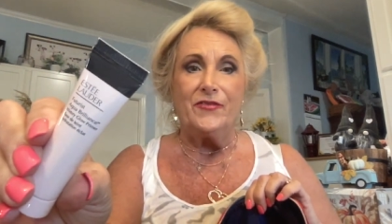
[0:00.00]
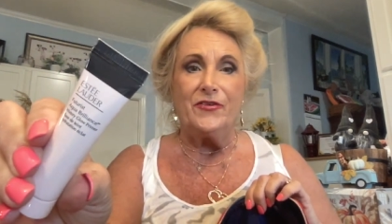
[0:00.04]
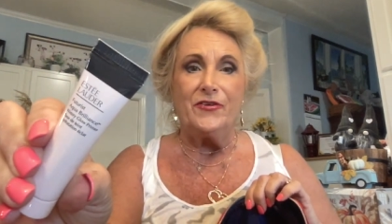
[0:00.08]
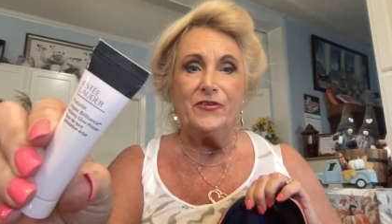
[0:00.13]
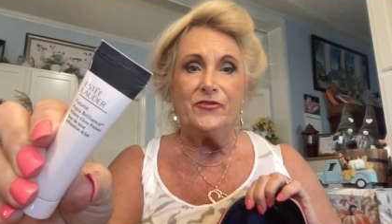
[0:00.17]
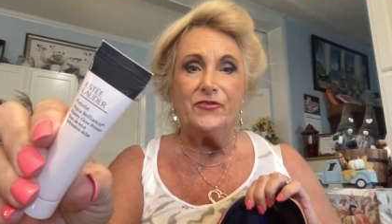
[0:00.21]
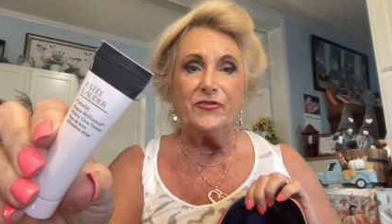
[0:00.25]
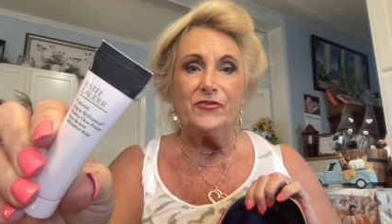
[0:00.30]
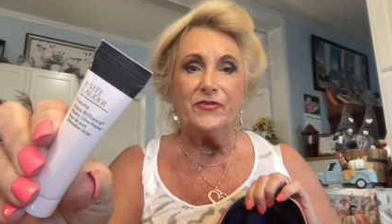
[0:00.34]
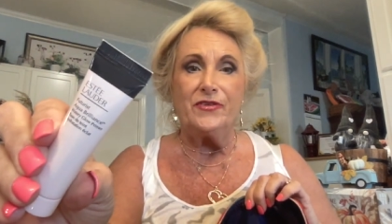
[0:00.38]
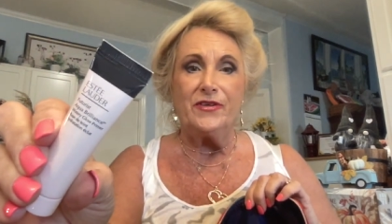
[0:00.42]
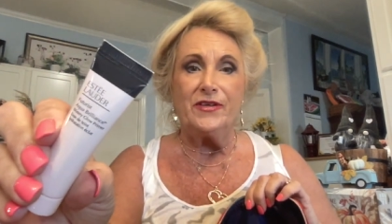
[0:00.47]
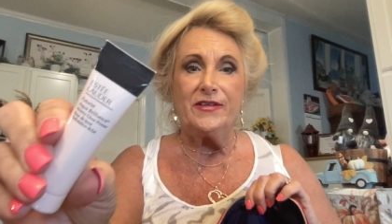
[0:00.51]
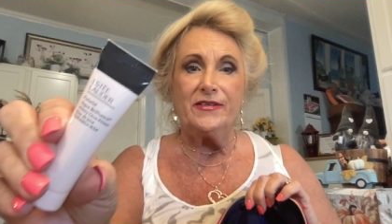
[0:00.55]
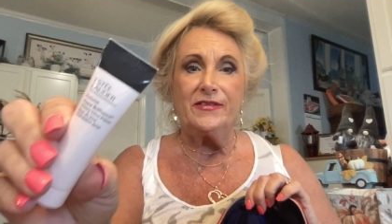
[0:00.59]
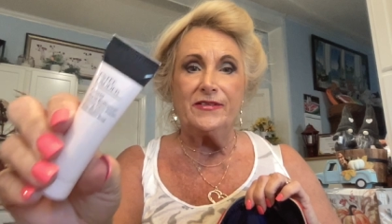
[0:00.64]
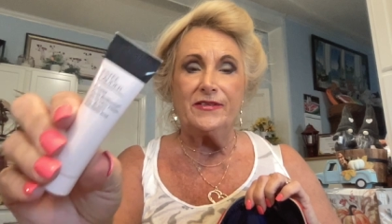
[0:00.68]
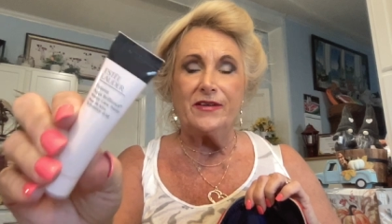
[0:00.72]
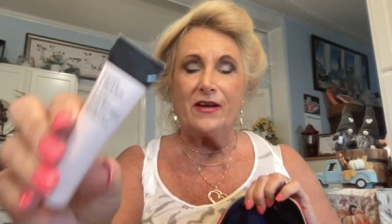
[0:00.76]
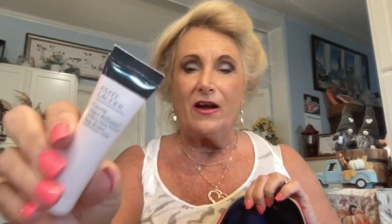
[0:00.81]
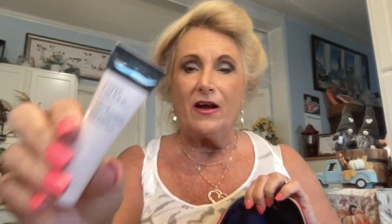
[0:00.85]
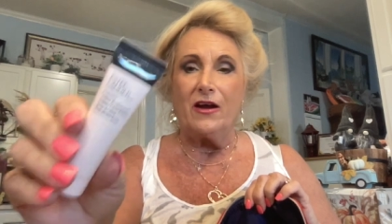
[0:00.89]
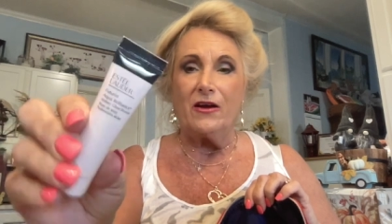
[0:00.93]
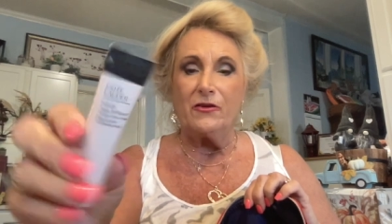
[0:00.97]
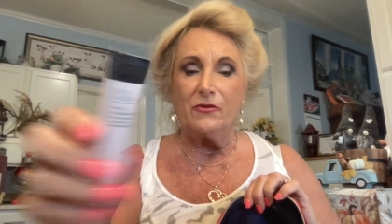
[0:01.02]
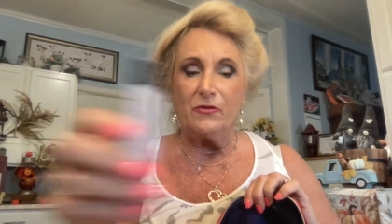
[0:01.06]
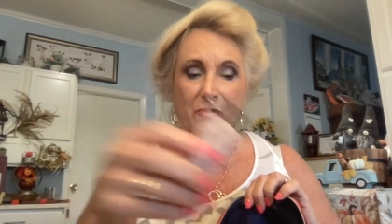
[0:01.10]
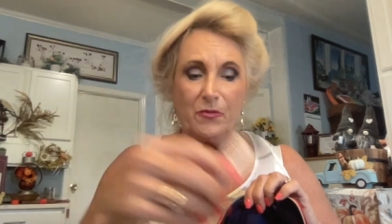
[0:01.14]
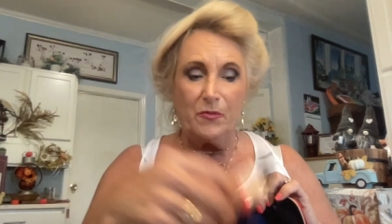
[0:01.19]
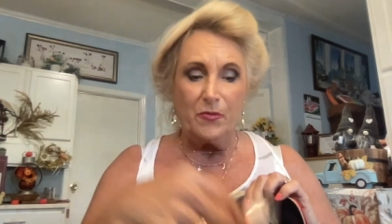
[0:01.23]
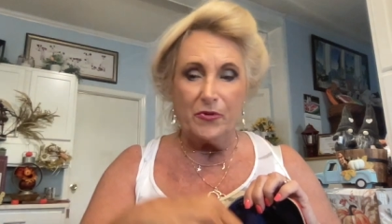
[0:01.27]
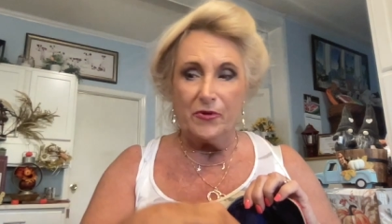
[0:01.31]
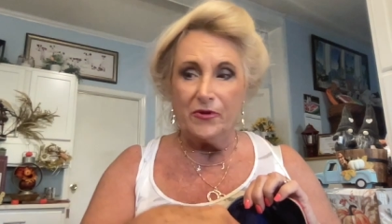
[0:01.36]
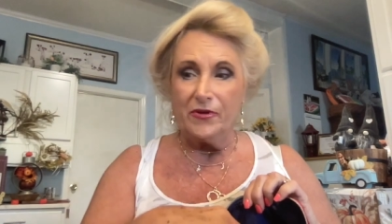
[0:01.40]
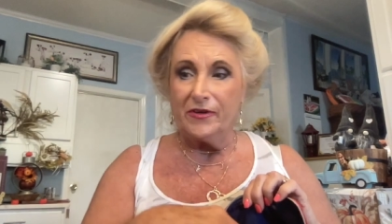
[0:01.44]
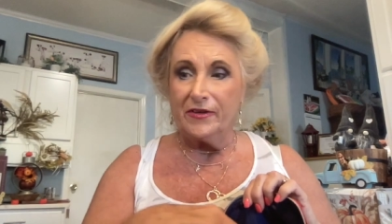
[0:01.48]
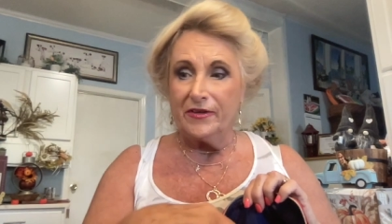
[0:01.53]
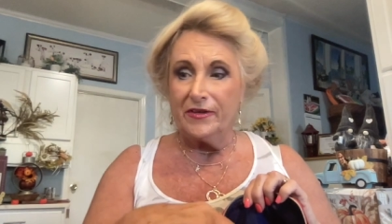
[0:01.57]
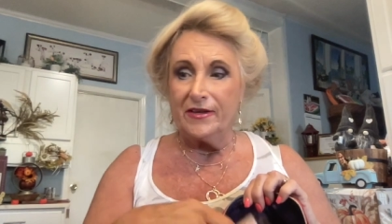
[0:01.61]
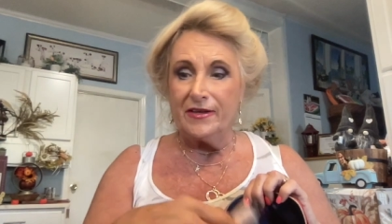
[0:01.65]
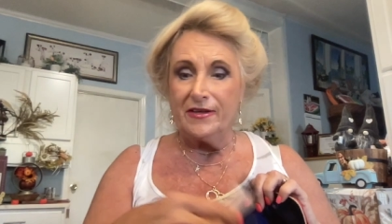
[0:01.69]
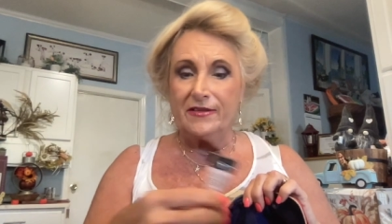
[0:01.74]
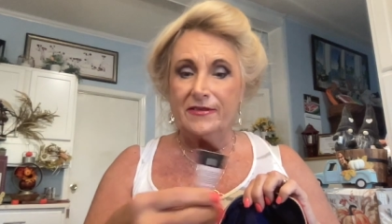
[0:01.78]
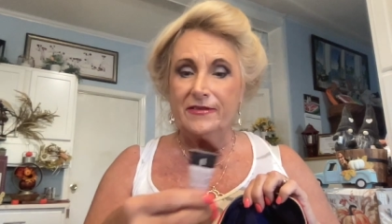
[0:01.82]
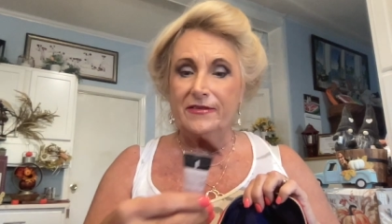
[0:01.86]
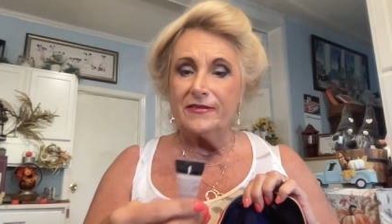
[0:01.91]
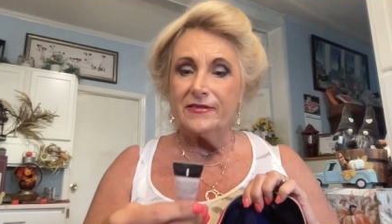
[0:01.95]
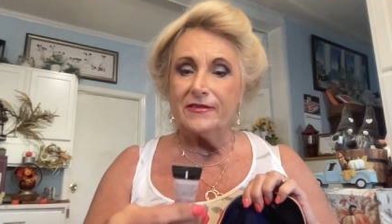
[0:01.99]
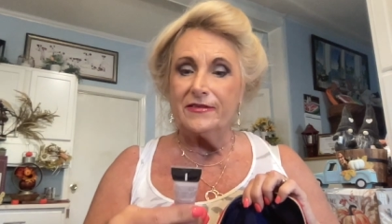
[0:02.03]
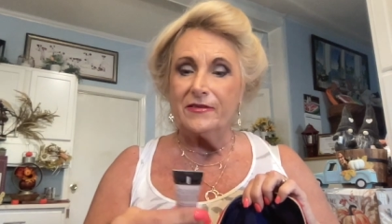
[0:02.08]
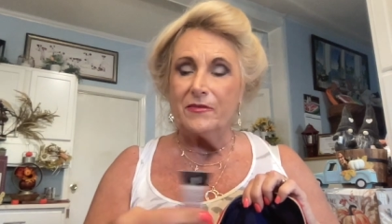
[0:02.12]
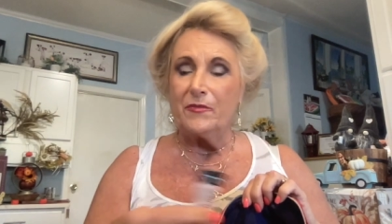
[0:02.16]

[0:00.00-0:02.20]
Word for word: Futurist Aqua Brilliance